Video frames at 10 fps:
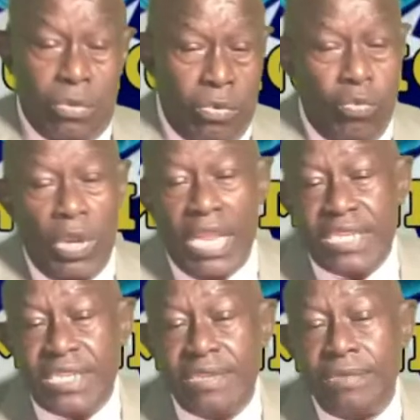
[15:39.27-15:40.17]
We
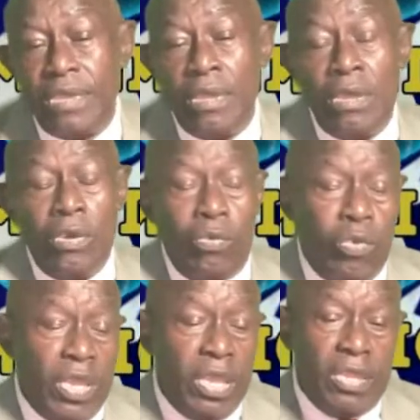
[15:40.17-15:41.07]
listen.
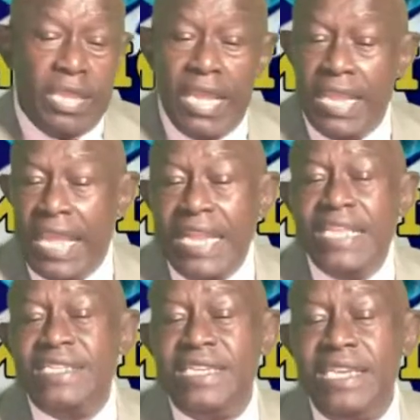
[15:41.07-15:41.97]
The
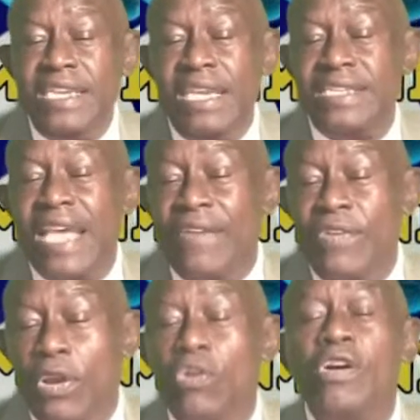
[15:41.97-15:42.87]
NEC is having
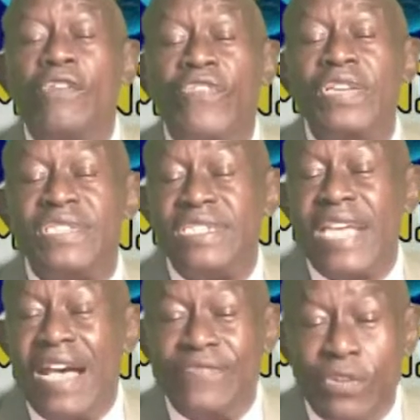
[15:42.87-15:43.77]
a conference this
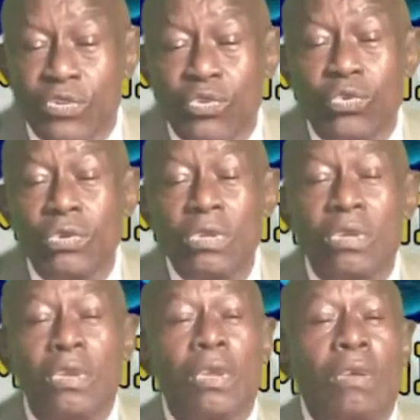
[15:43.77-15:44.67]
afternoon.
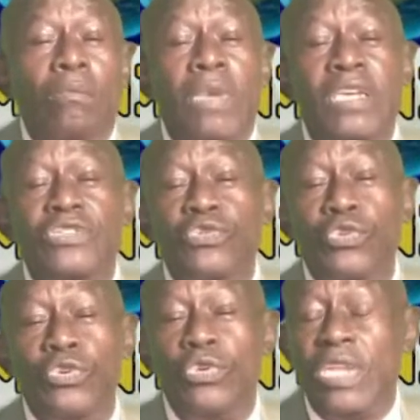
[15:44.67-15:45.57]
Make sure
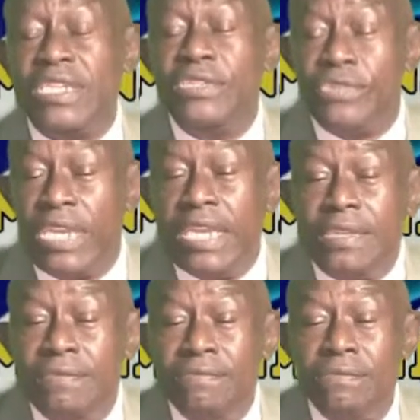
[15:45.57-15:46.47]
you listen to it.
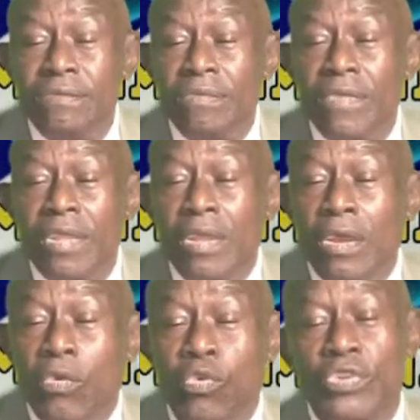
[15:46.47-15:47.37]

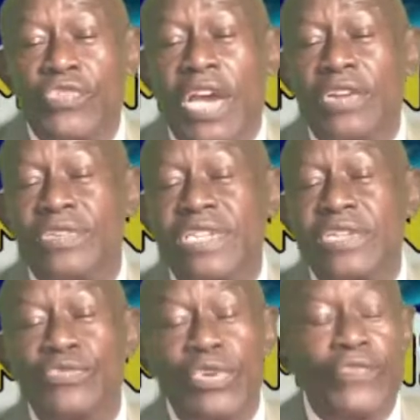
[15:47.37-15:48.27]
We'll try to send
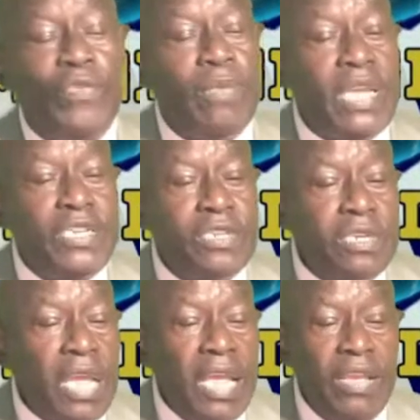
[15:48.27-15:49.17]
you information.
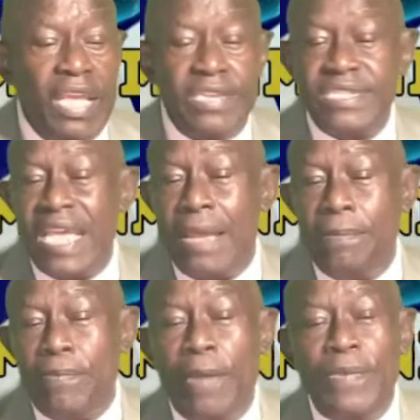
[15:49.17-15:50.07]
If Sam
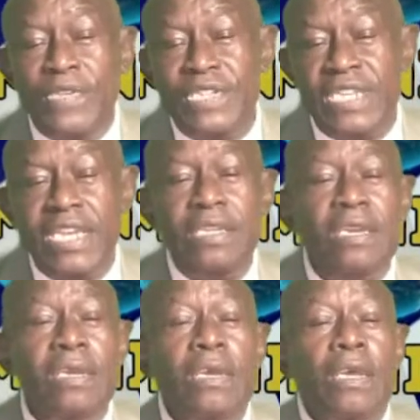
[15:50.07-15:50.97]
publishes it,
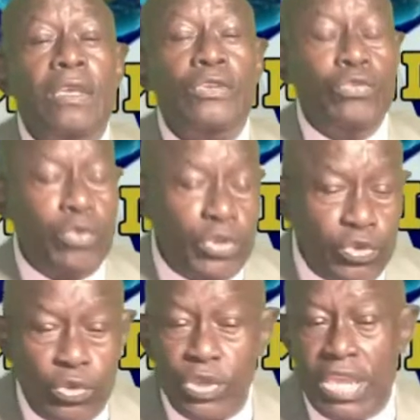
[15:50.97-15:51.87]
you will
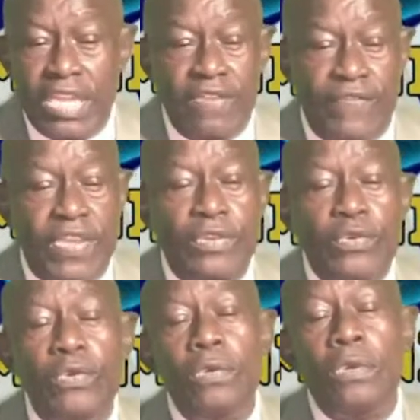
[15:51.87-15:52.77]
sure to get the
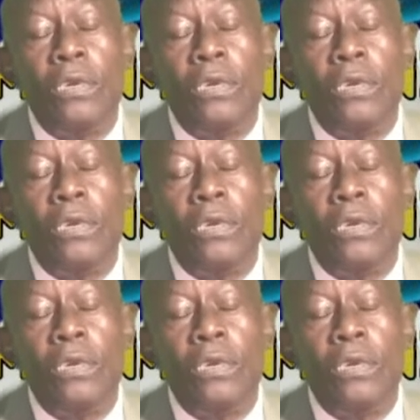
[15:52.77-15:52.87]
video,